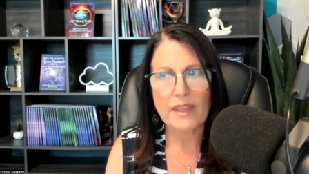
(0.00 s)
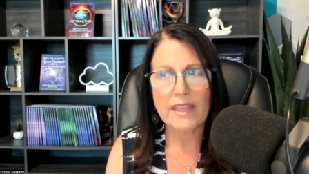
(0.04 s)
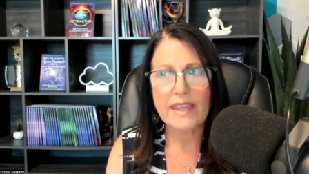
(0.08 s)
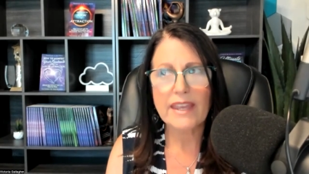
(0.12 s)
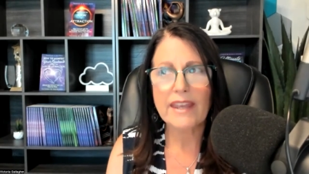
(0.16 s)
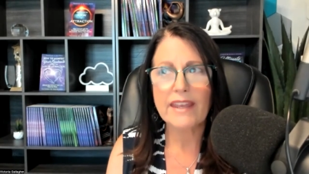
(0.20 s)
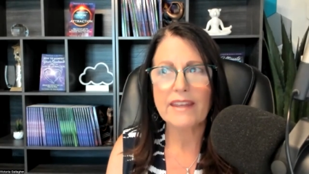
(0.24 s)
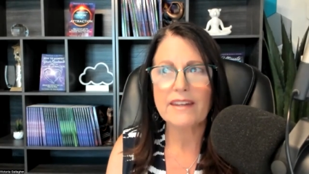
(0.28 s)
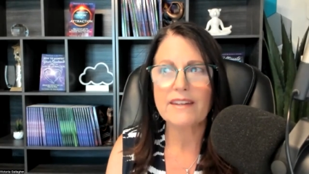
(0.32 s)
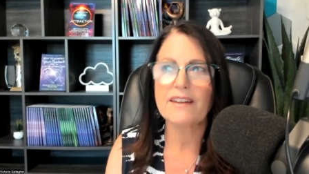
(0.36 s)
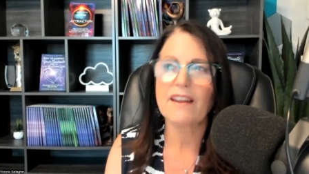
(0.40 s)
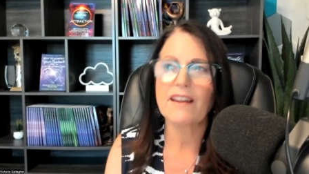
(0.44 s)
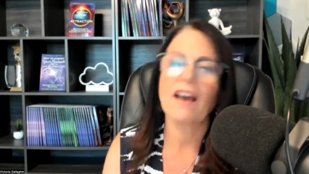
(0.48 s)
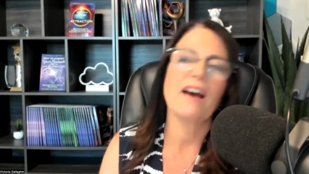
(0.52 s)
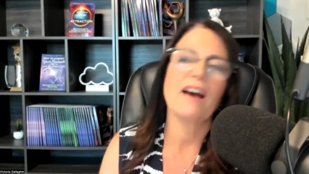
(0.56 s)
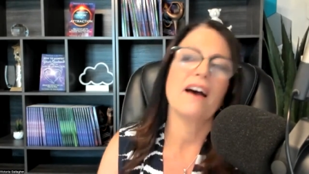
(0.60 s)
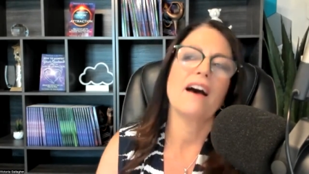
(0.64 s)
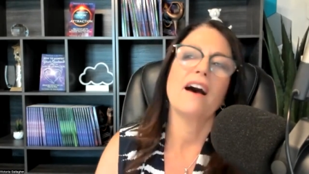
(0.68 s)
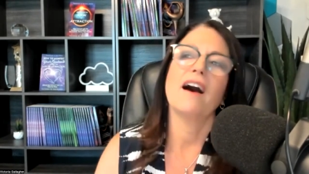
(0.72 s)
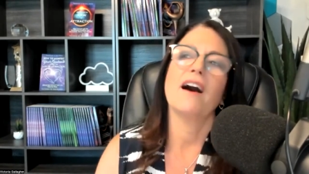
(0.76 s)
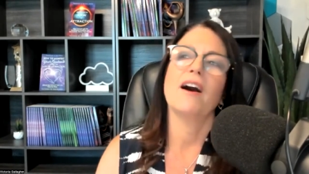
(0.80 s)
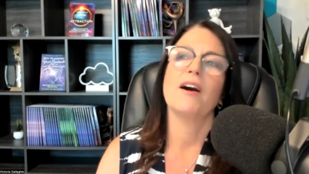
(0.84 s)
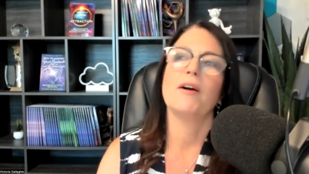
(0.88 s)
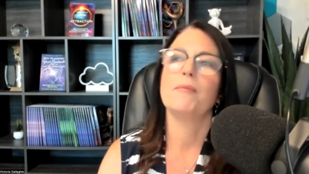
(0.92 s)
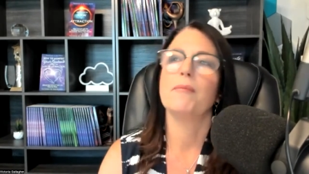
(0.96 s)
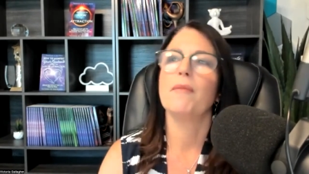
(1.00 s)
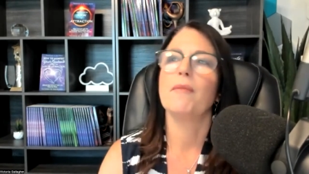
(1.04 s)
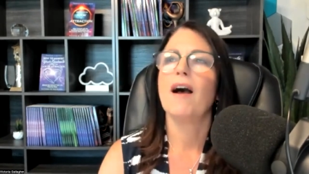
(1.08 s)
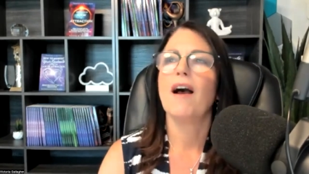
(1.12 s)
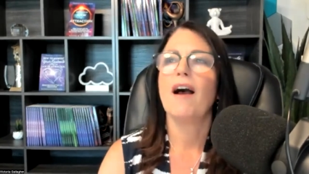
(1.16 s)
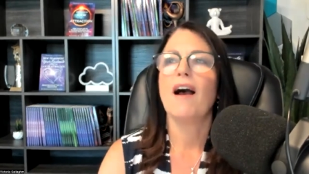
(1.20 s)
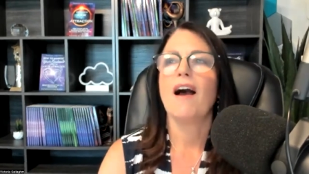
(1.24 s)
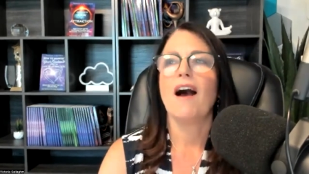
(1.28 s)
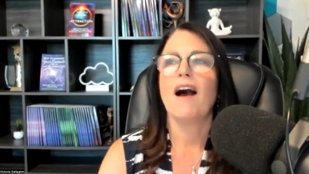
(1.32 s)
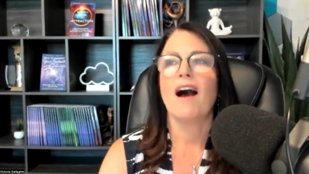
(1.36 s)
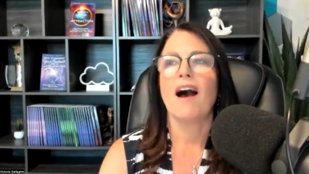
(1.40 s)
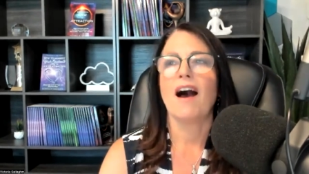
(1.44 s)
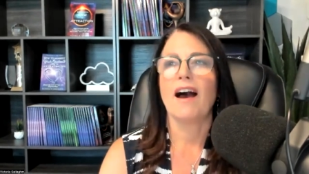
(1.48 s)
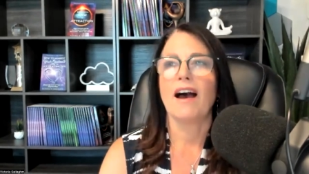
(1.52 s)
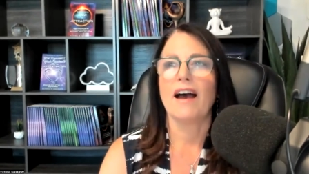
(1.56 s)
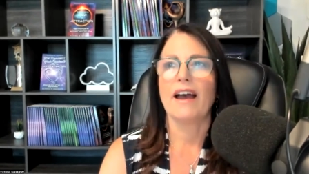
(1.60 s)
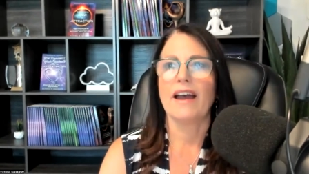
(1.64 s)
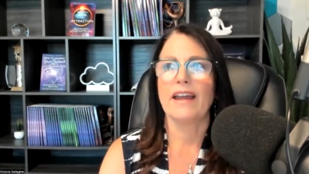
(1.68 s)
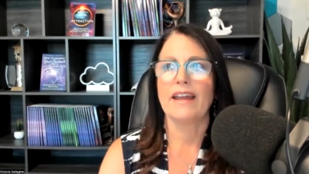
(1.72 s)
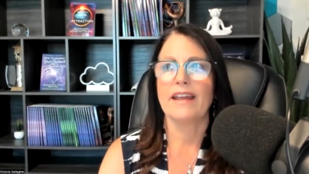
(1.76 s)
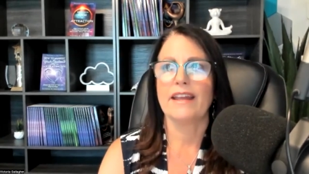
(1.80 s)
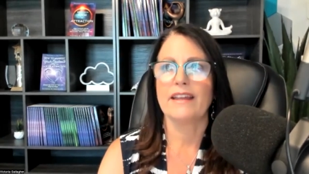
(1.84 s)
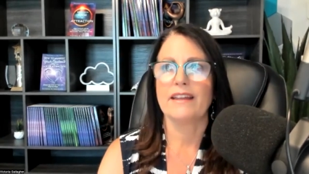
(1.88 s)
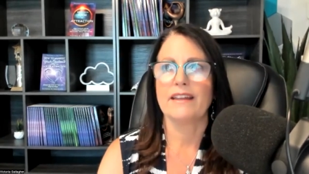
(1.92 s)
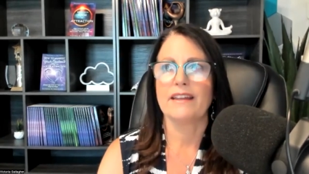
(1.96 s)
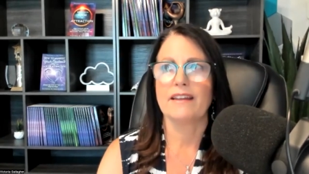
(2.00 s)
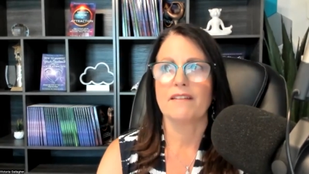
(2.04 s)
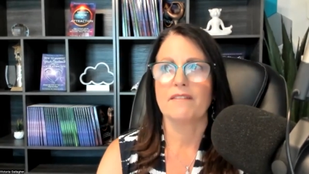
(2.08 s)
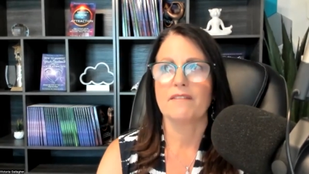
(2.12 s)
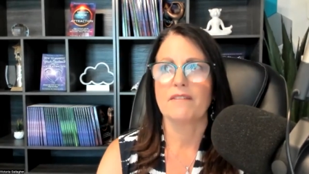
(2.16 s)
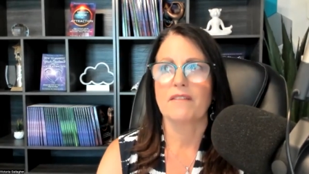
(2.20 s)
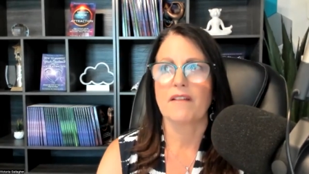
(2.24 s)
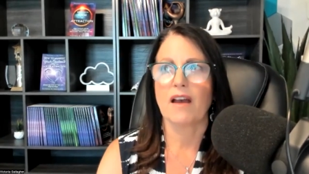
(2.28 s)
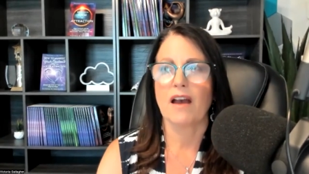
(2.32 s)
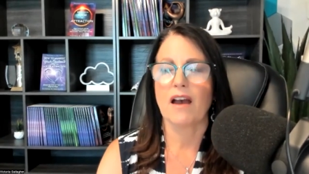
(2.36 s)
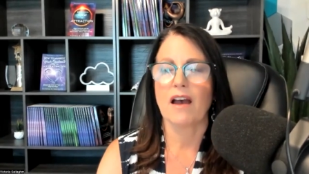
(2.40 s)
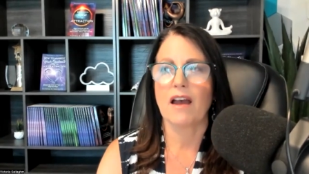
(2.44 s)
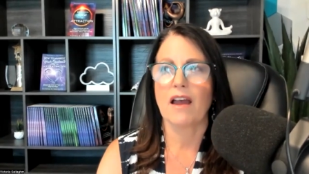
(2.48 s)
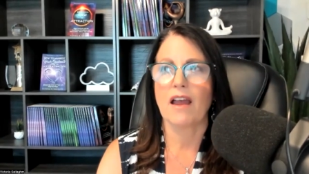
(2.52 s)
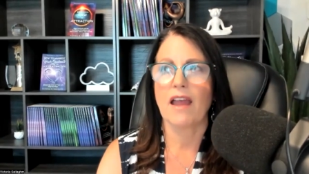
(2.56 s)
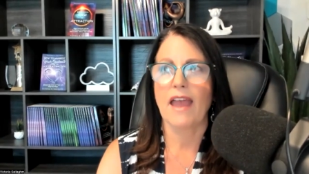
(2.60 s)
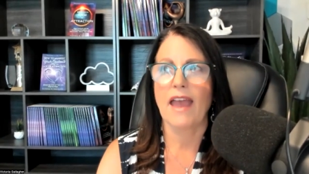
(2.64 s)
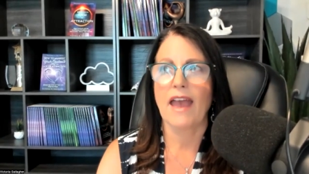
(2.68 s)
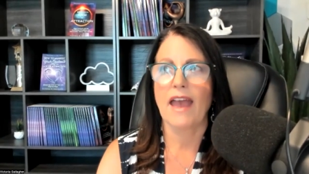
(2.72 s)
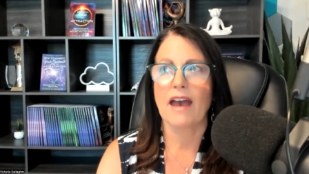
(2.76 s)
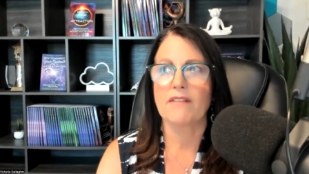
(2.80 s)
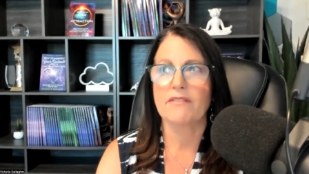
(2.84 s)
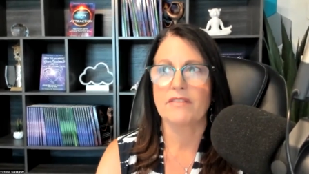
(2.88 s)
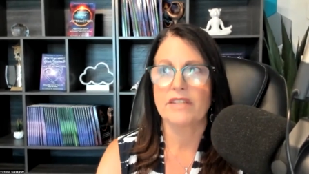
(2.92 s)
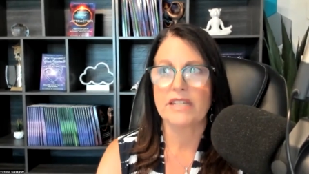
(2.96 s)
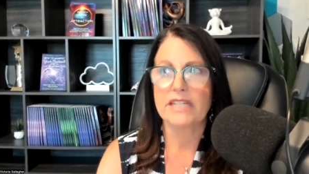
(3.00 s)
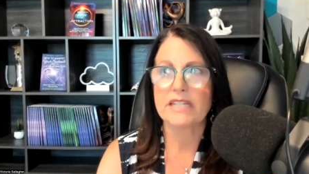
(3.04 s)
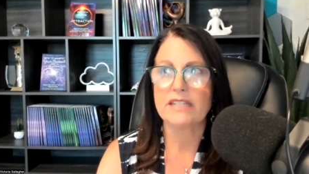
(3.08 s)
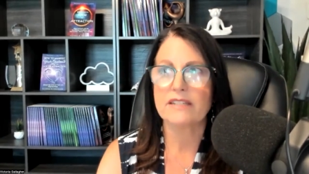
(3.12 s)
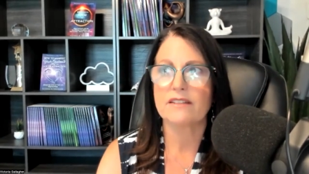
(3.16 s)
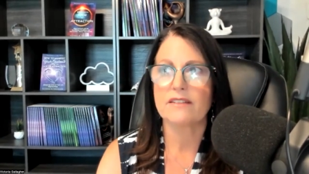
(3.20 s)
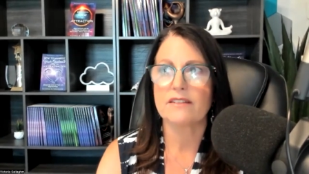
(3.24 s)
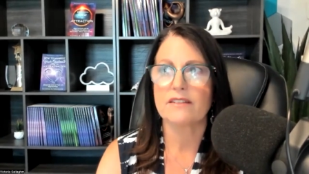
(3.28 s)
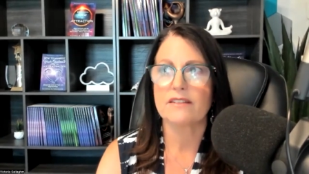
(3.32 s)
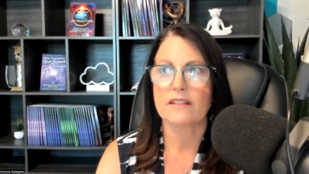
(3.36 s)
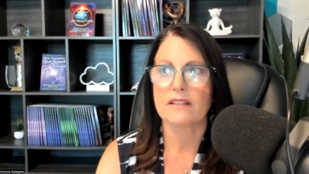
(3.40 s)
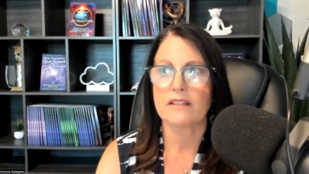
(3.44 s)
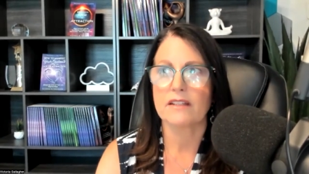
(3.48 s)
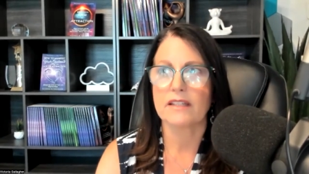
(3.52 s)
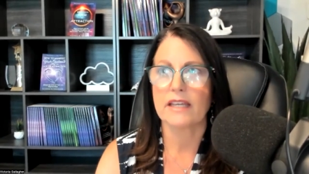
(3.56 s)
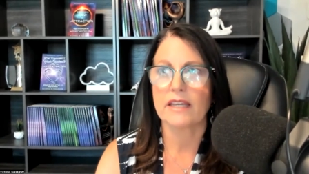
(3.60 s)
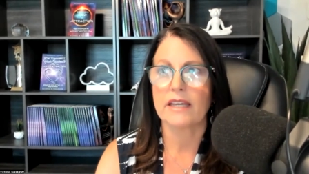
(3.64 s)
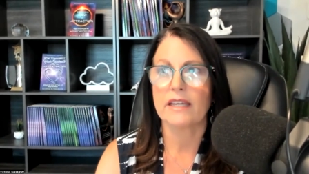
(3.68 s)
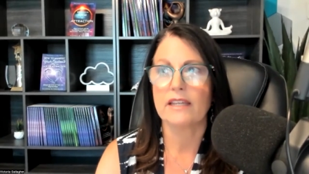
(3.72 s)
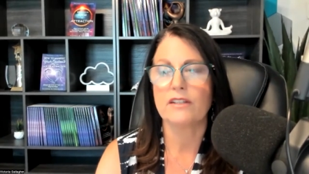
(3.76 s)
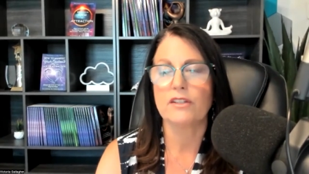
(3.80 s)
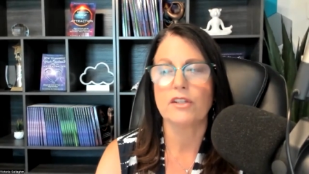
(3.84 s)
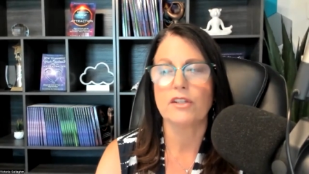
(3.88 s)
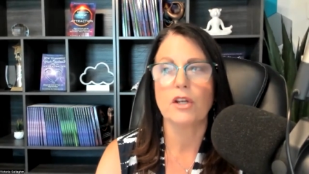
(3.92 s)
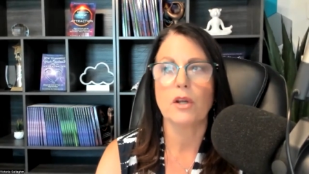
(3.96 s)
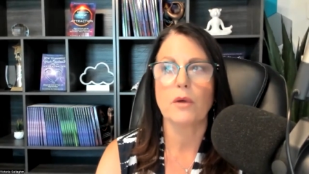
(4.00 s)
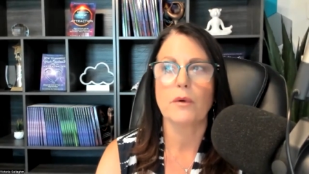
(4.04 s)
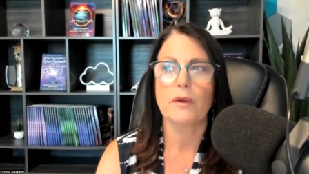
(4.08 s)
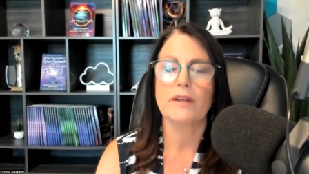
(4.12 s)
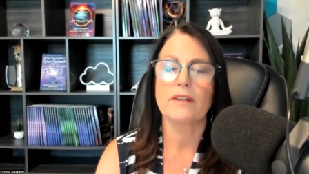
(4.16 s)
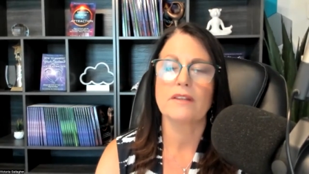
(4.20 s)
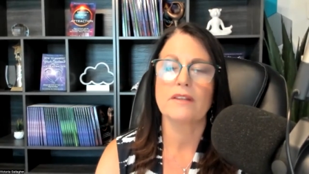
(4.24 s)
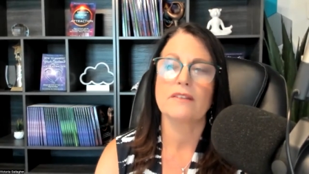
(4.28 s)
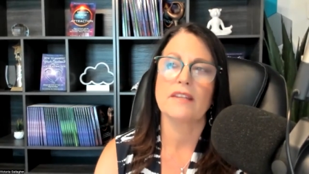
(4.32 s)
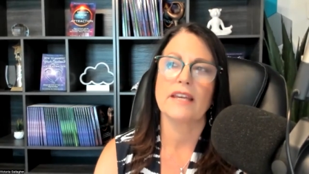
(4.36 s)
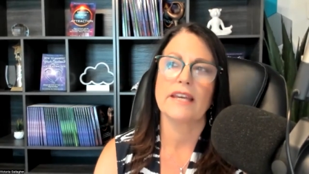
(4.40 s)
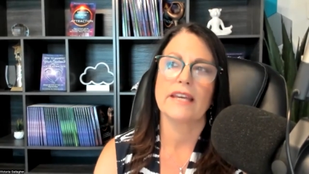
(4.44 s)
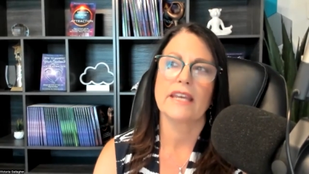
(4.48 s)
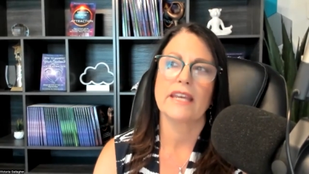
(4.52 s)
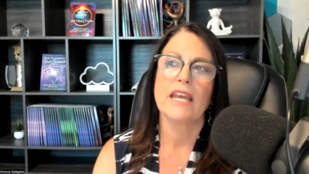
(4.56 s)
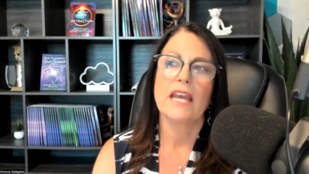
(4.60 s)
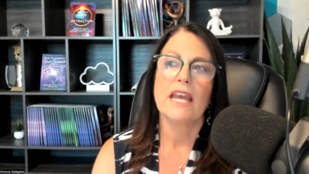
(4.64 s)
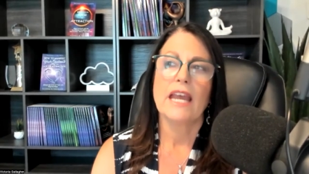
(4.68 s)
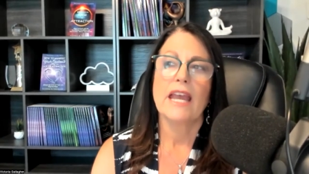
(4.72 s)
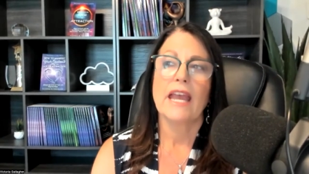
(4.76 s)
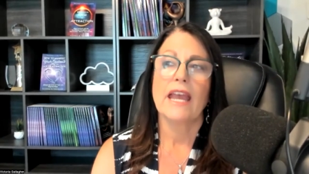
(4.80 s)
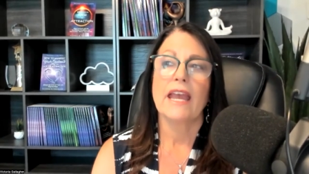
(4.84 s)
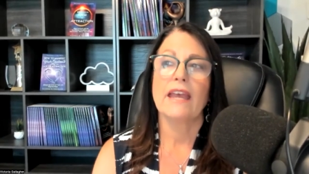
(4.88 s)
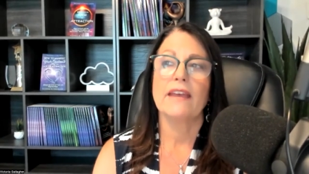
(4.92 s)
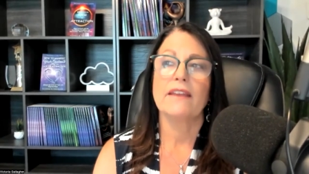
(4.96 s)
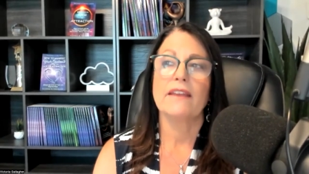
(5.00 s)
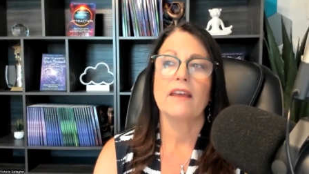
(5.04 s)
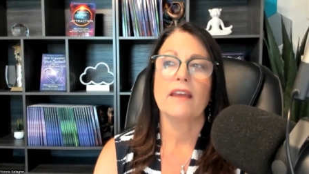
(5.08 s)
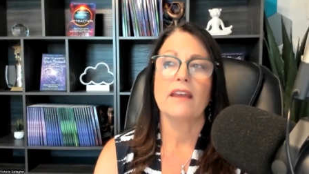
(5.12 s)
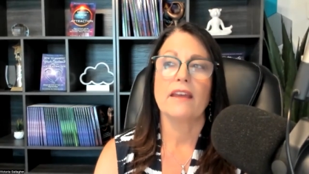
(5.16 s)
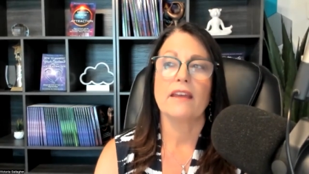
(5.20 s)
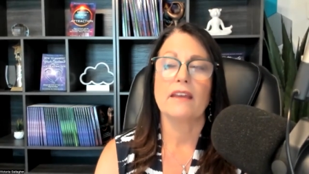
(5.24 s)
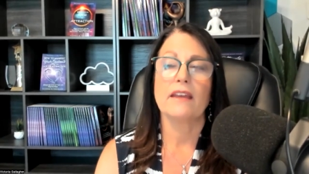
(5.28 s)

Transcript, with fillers: and um I have instant and you know and it's like at,